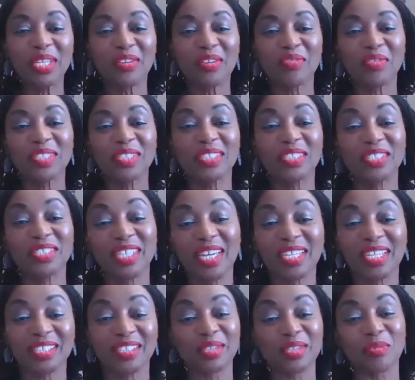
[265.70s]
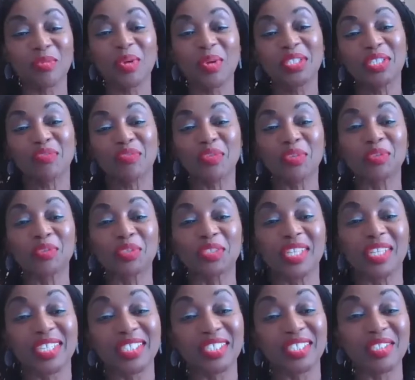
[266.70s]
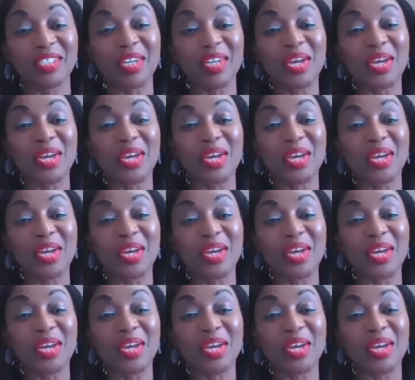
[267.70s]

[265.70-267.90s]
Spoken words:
for just a wonderful introduction.